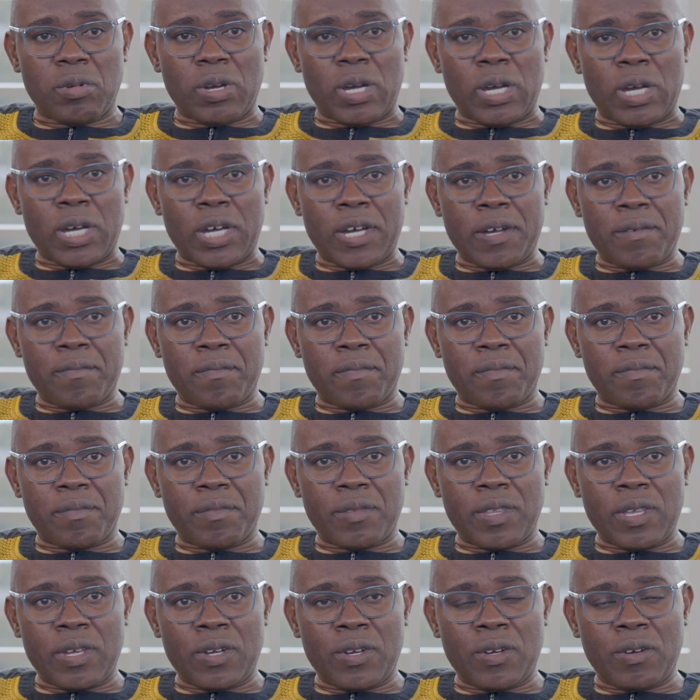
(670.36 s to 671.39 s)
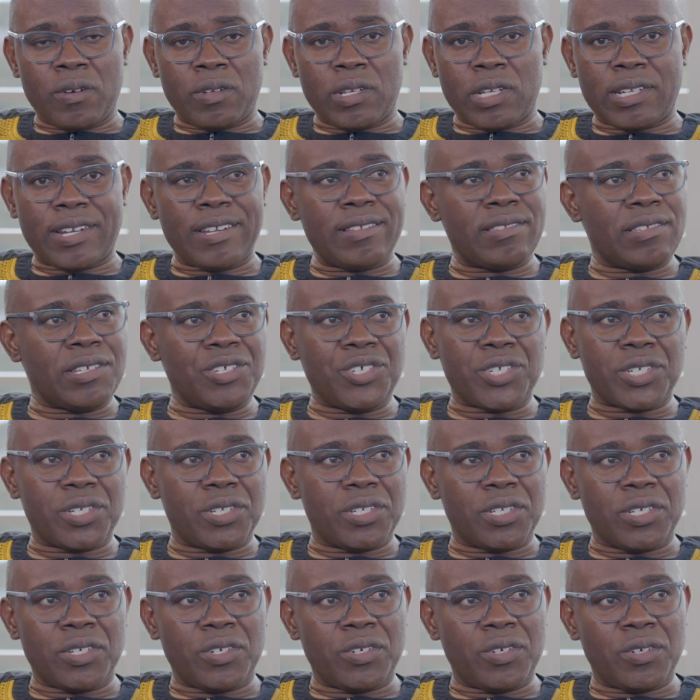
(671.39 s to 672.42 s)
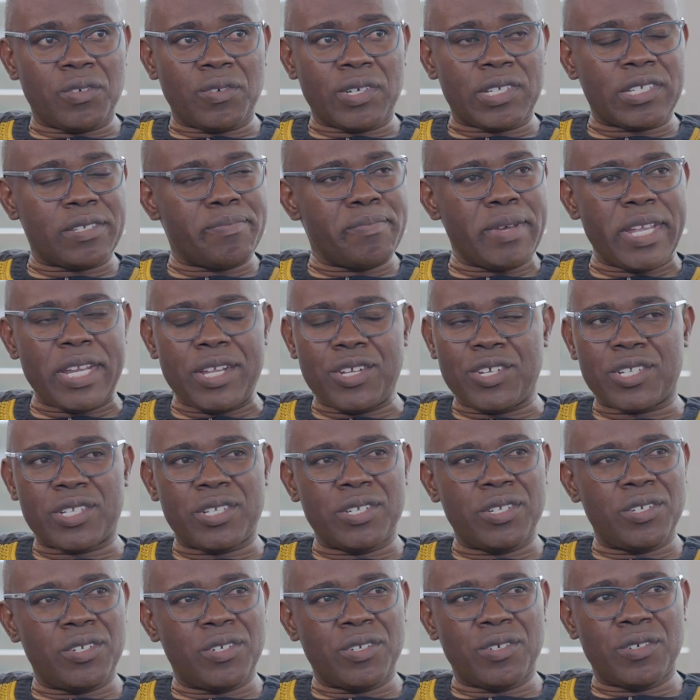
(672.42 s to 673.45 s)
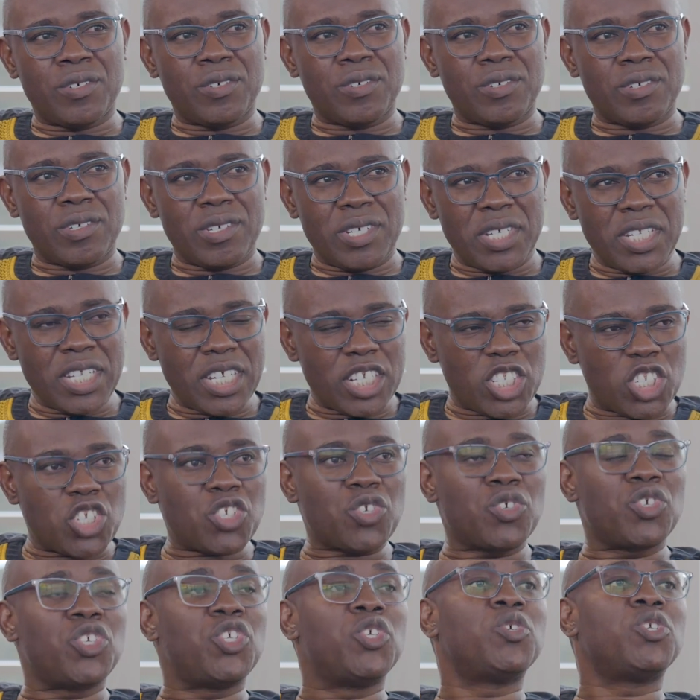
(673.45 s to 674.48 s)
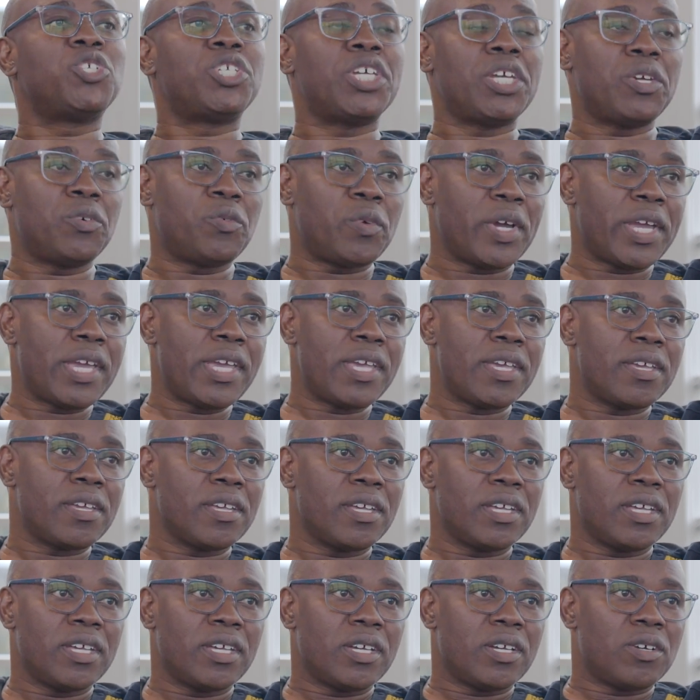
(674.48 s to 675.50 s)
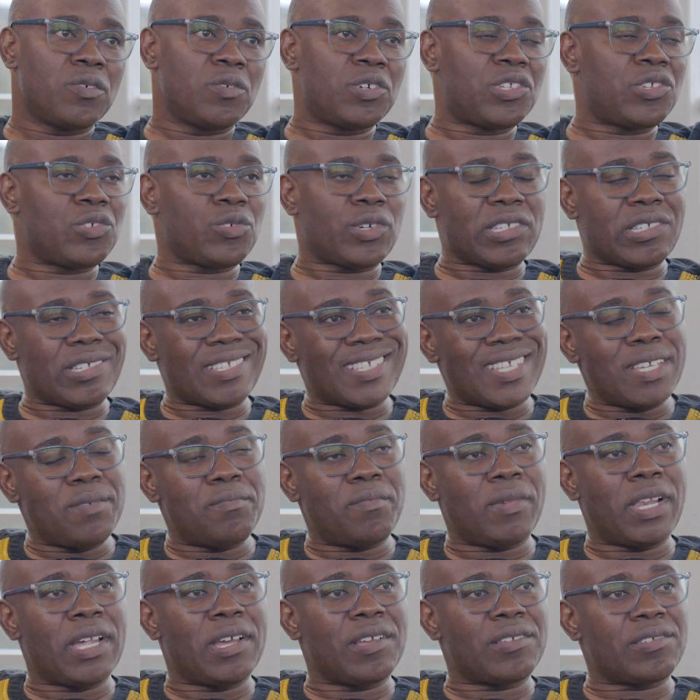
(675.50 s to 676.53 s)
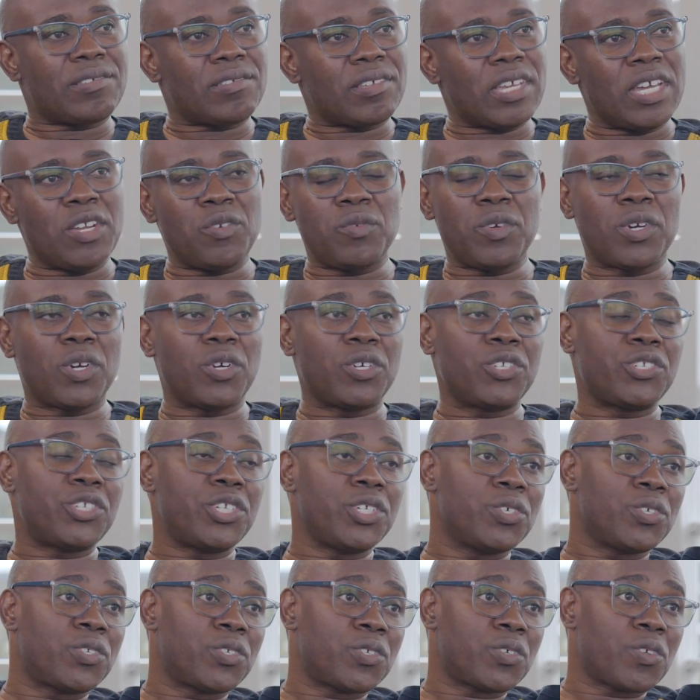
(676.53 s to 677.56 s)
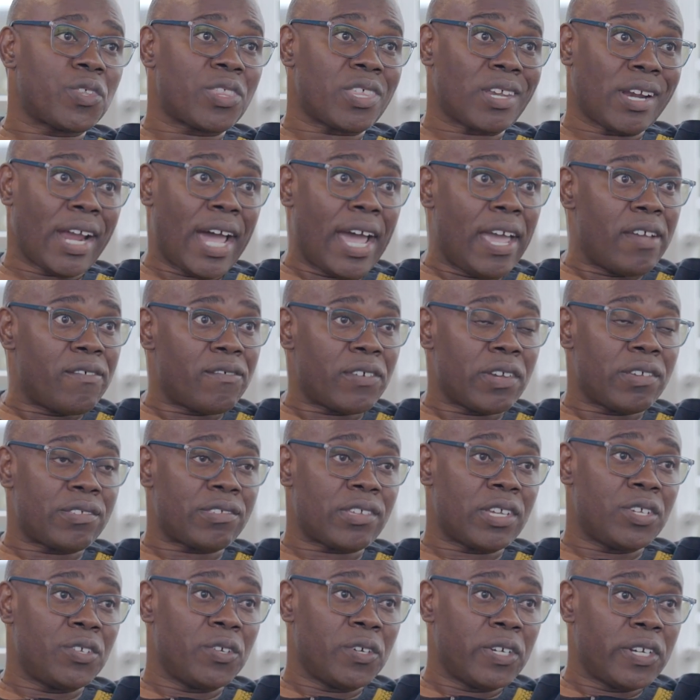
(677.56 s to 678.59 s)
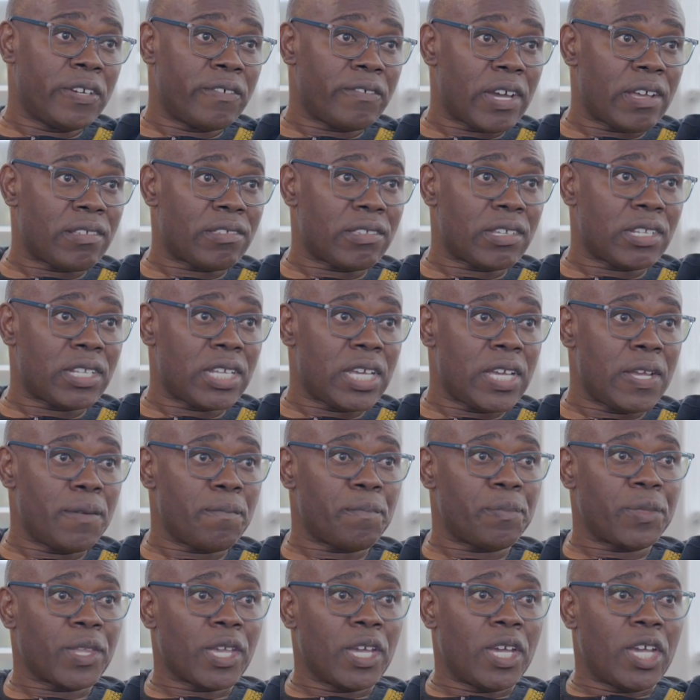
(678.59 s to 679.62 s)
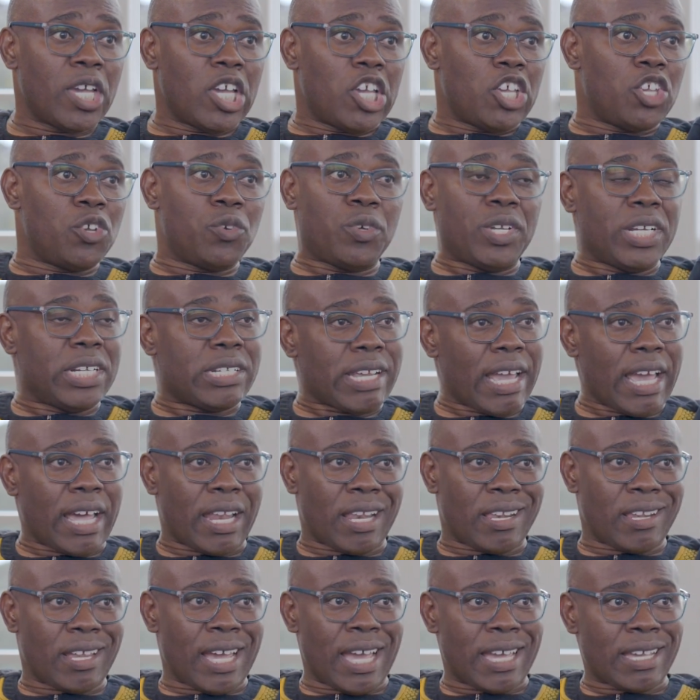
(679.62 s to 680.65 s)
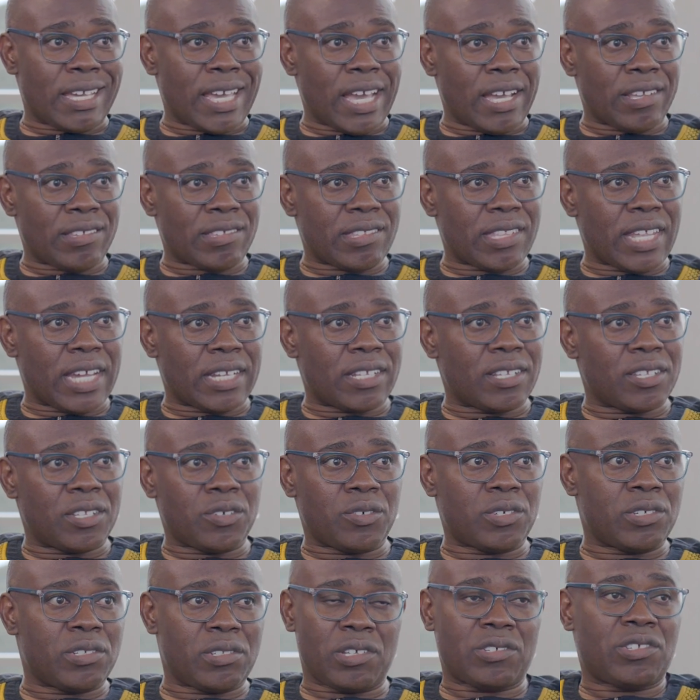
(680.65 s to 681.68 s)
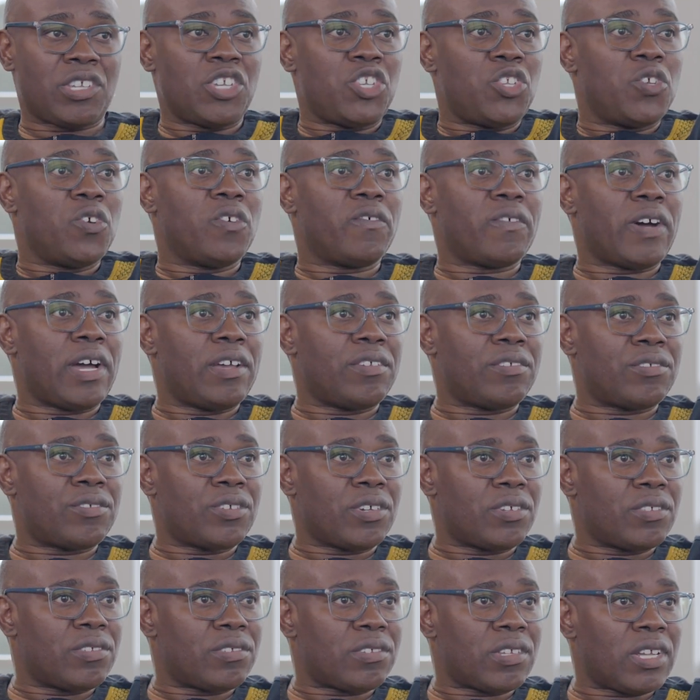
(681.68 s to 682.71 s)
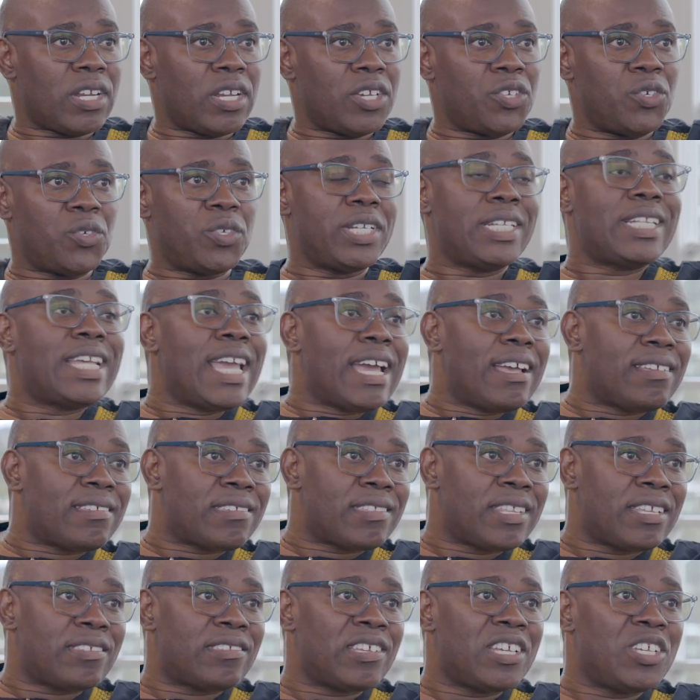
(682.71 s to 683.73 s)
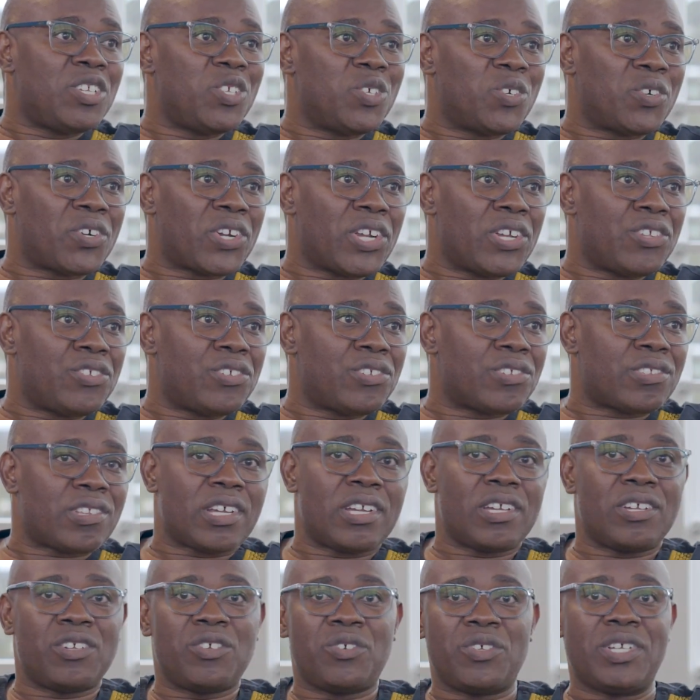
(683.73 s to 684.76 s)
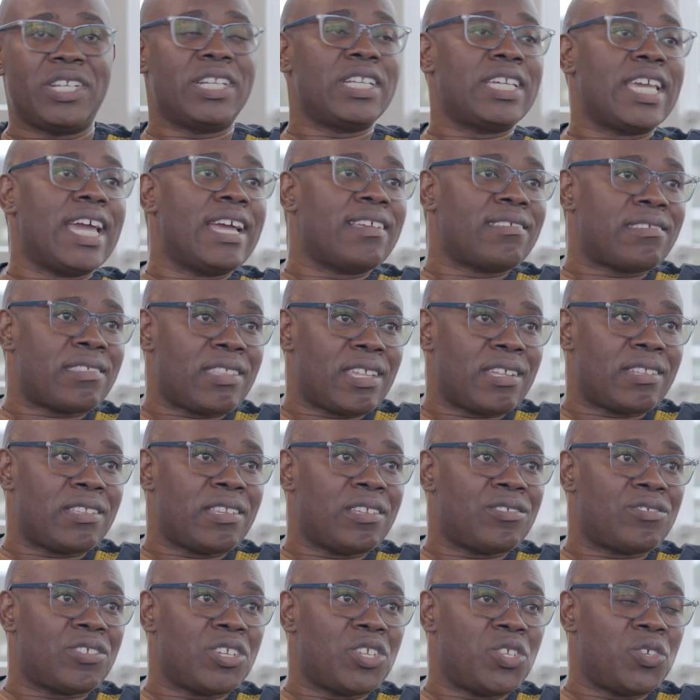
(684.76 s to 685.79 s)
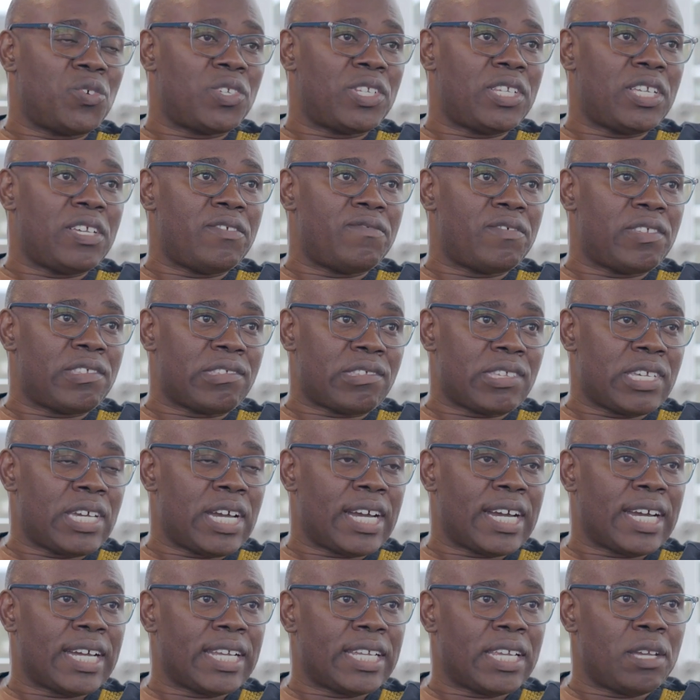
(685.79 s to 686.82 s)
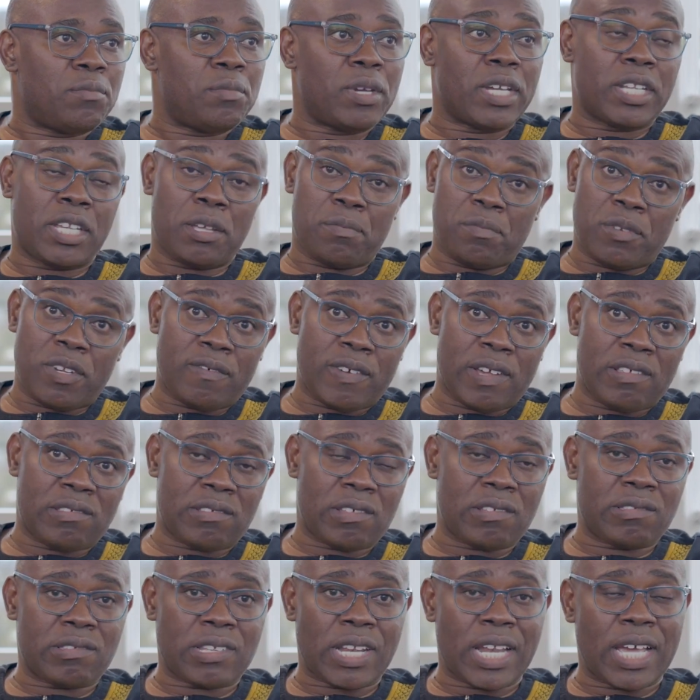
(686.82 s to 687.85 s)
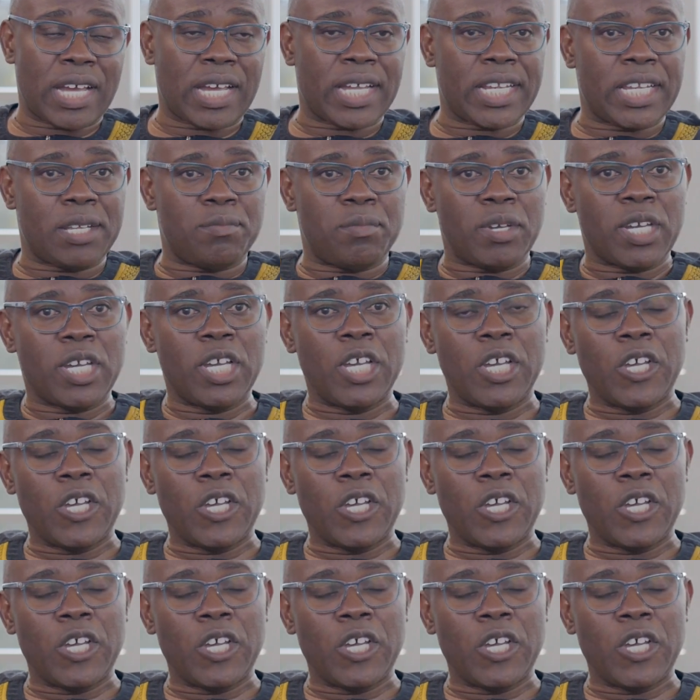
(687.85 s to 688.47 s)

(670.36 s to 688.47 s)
the transition, was managed, in the true UJ way, which was seamless, and we continued to thrive as a university. You wouldn't tell, I guess, that there's a new vice-chancellor. You wouldn't guess there's a new registrar. You wouldn't guess that there's a new DVC academic, deputy vice-chancellor academic.